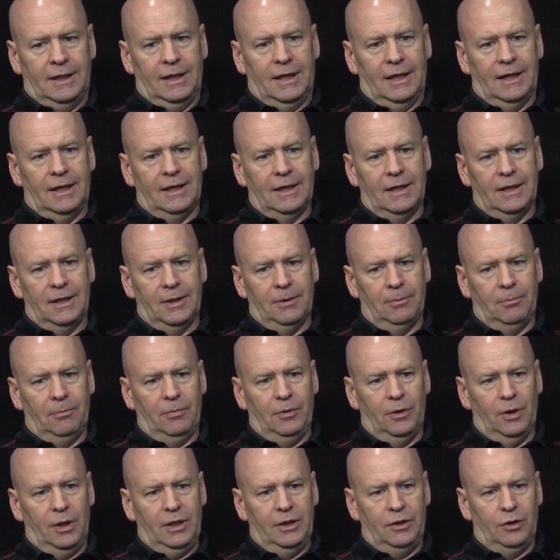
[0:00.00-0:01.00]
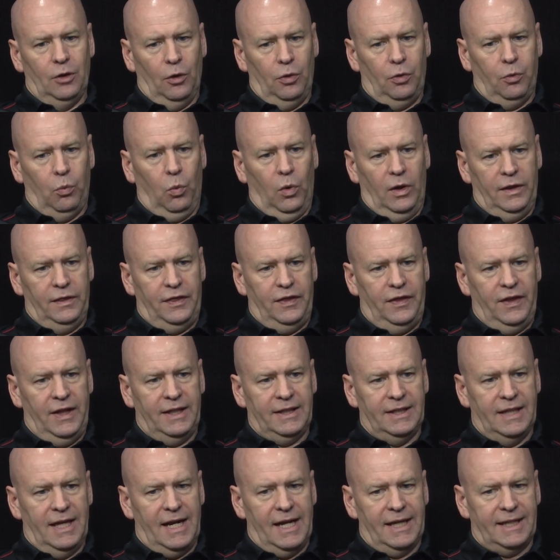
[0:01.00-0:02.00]
The one
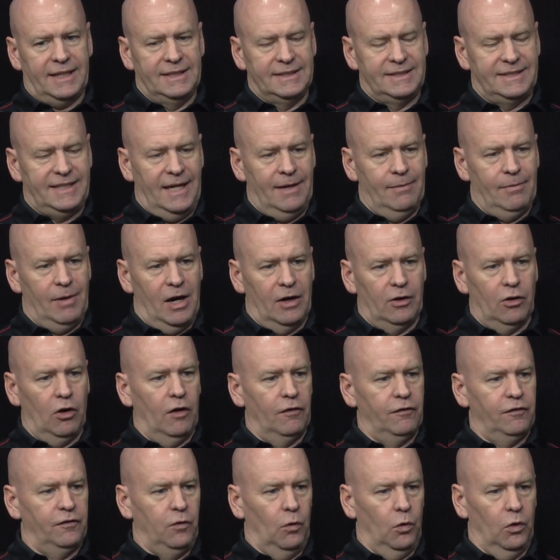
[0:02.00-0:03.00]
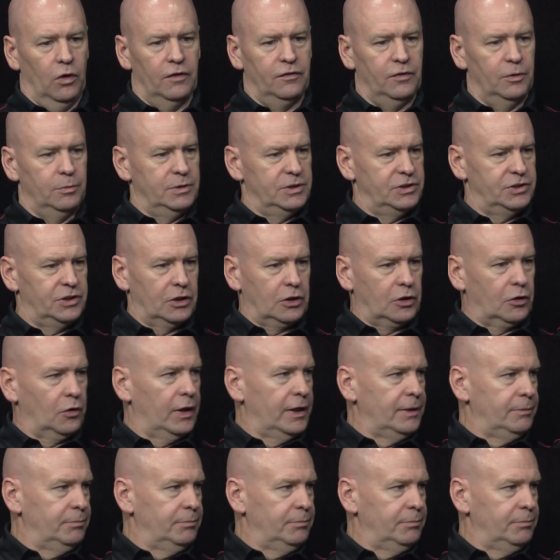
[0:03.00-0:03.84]
thing that I can say about all 4 of them is they're great